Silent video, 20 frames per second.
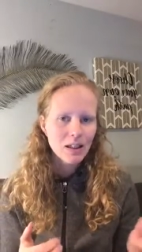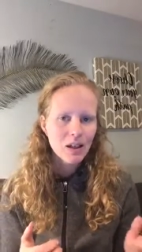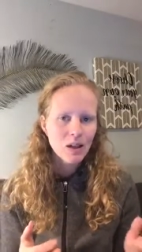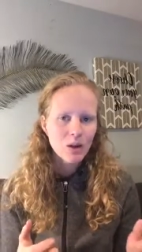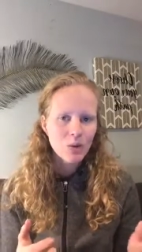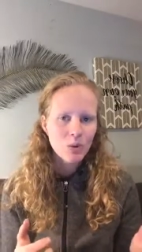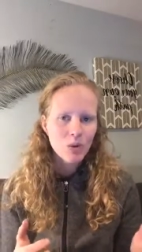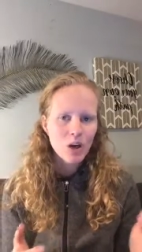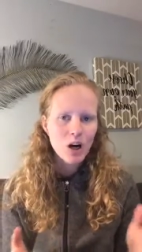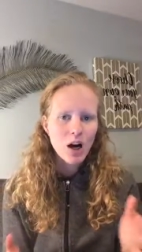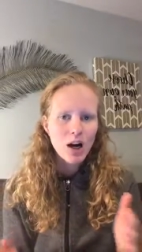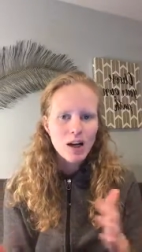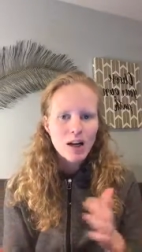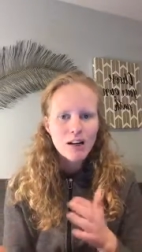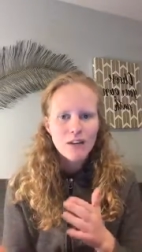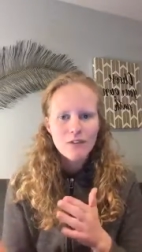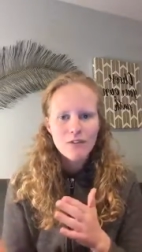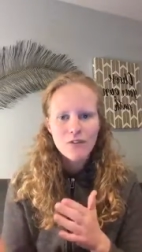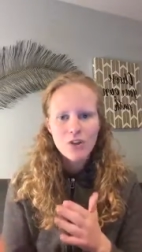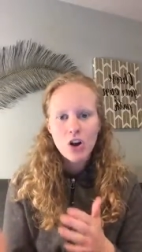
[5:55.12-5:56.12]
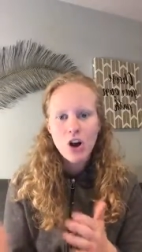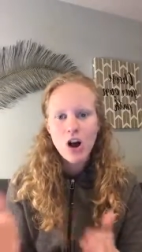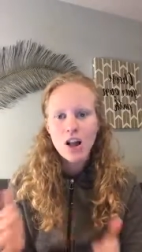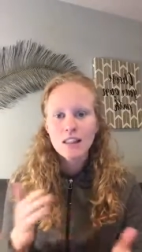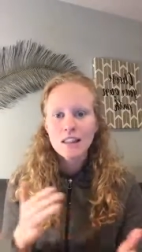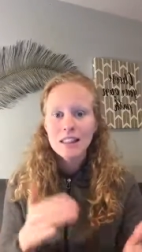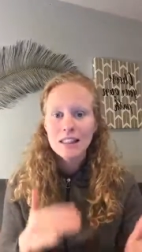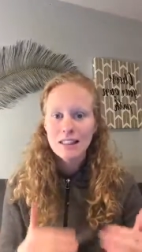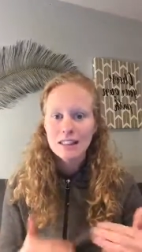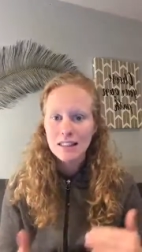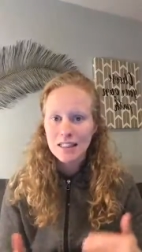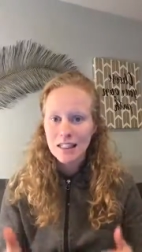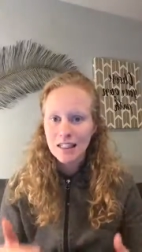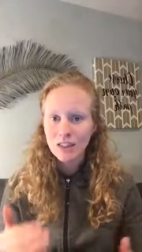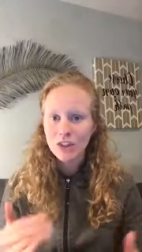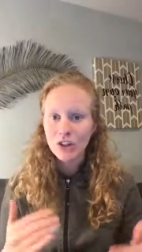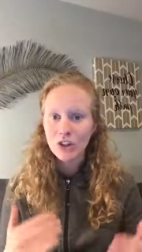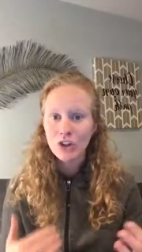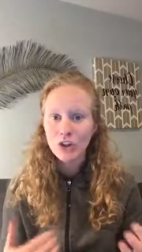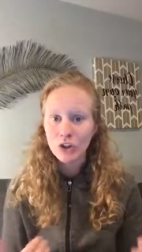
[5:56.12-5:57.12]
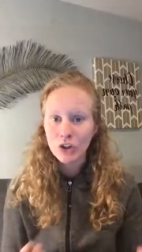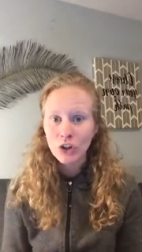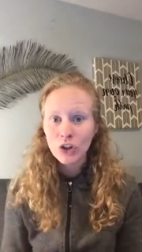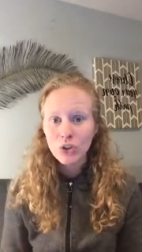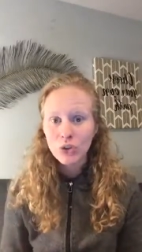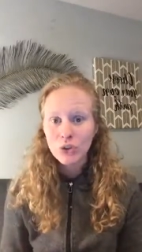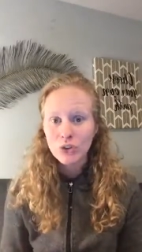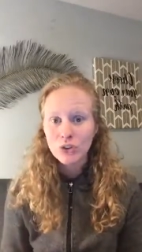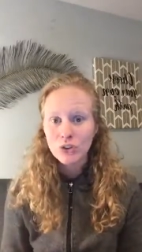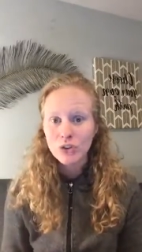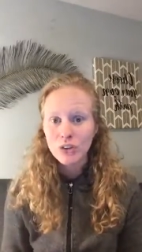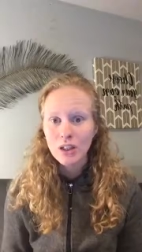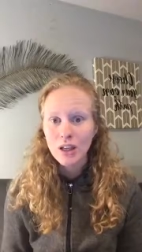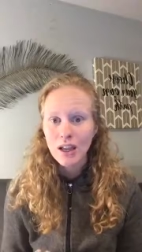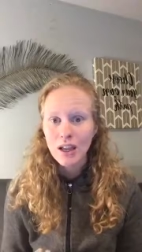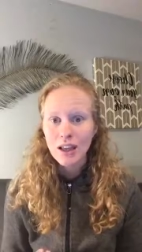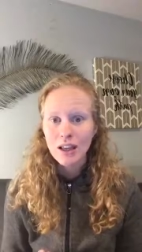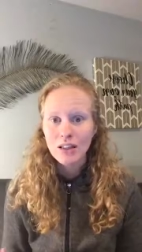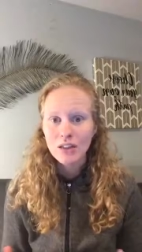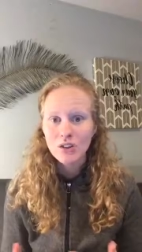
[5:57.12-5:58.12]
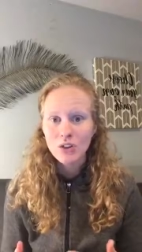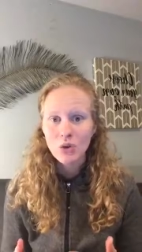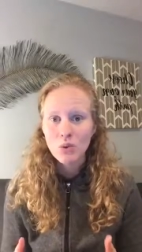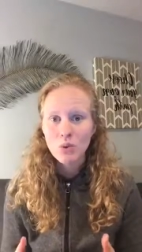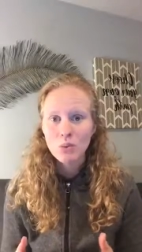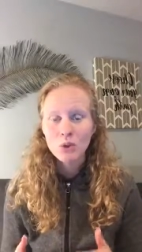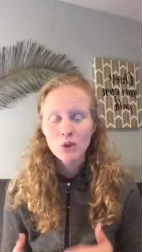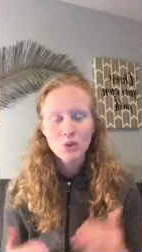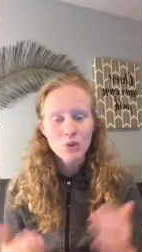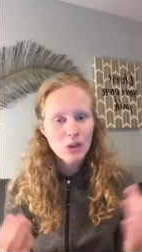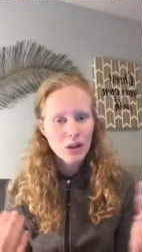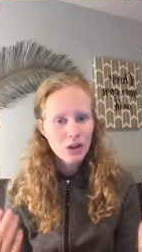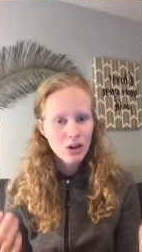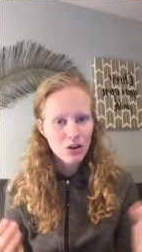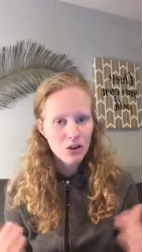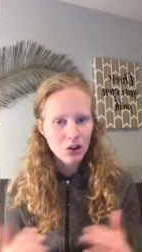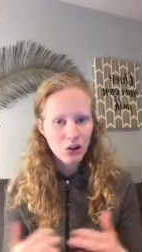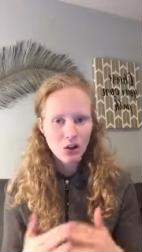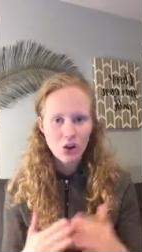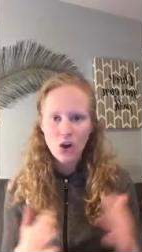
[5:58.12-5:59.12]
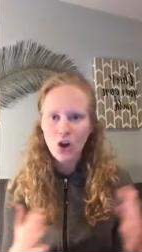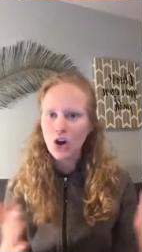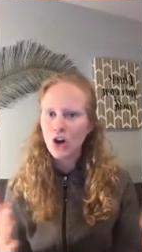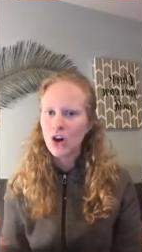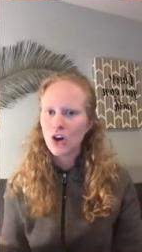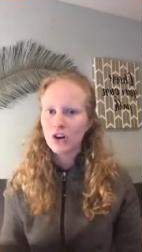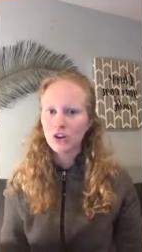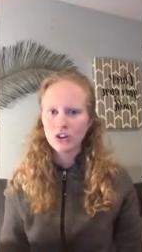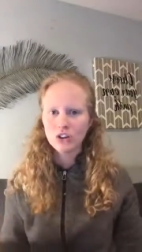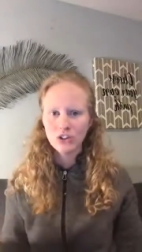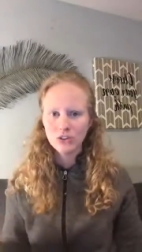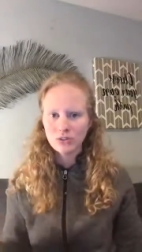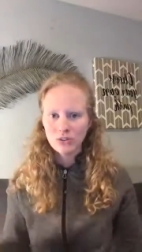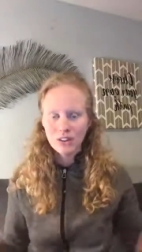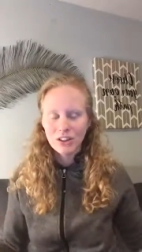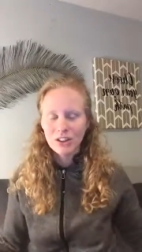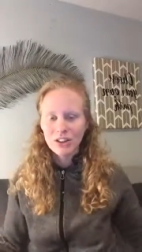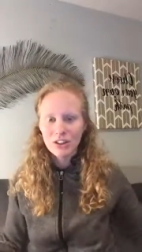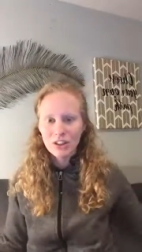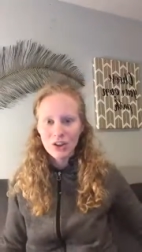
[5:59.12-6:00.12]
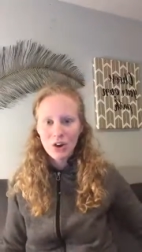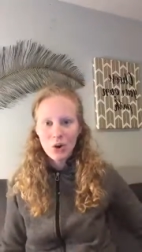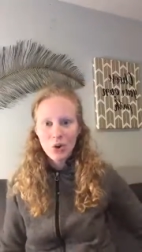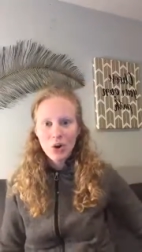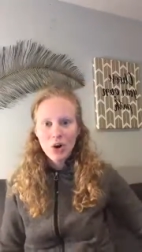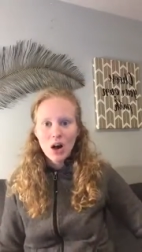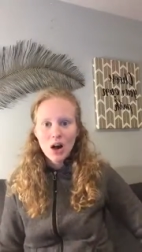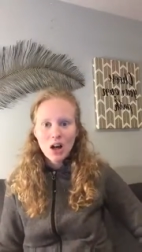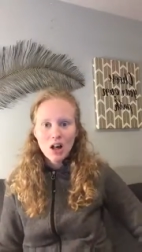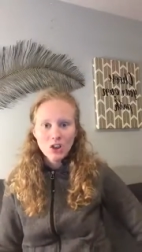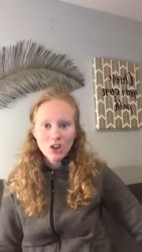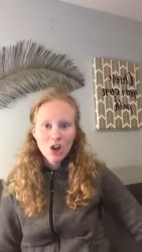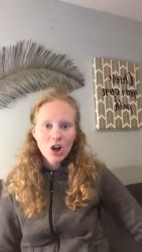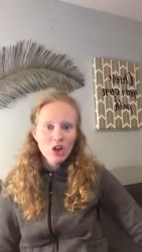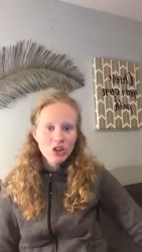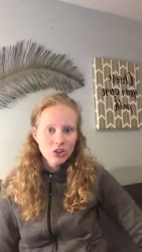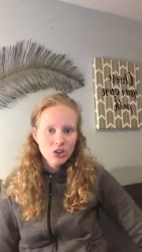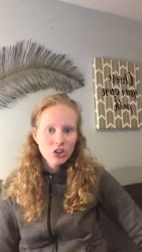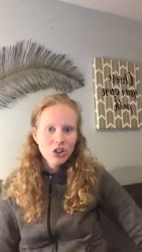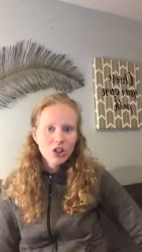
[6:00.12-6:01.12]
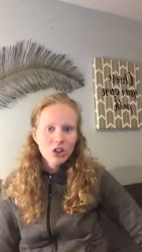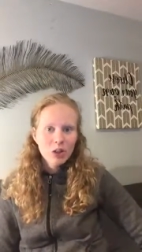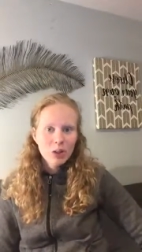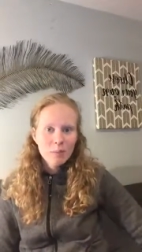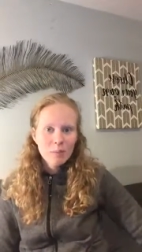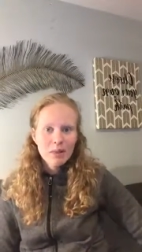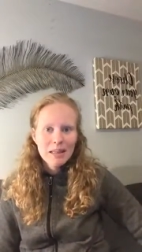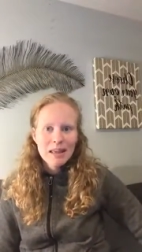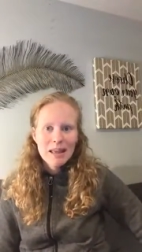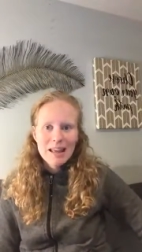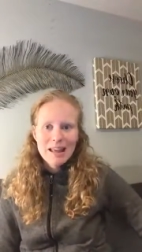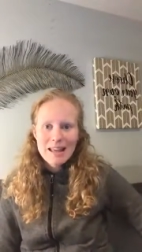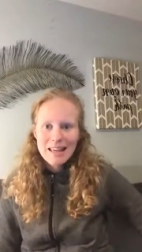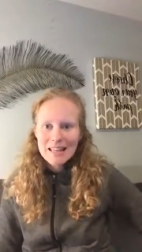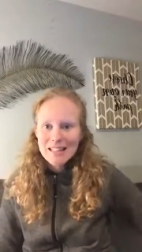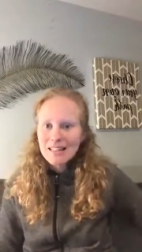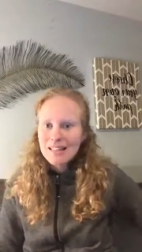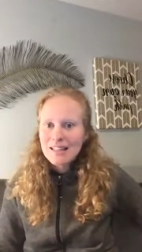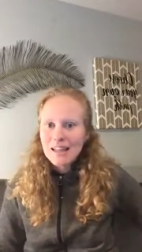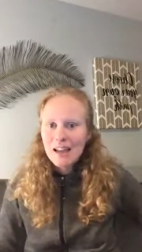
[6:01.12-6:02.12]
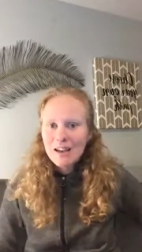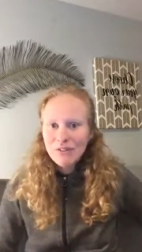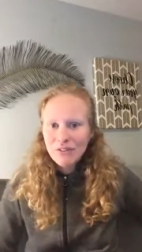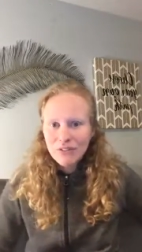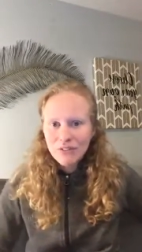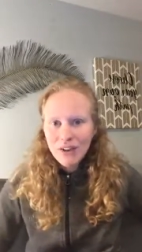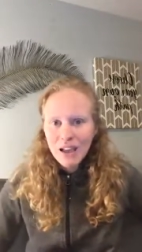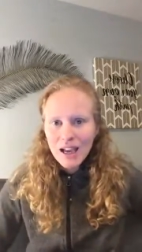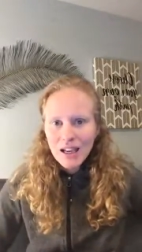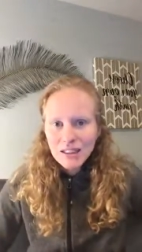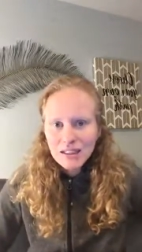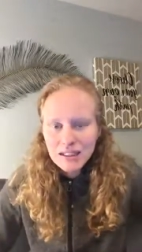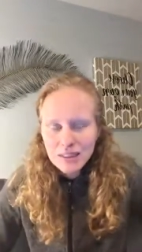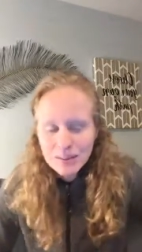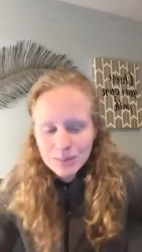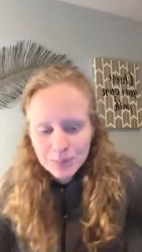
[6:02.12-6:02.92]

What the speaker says: we're kind of not listening to their cues. And so when we do that on a long term, it does have effects.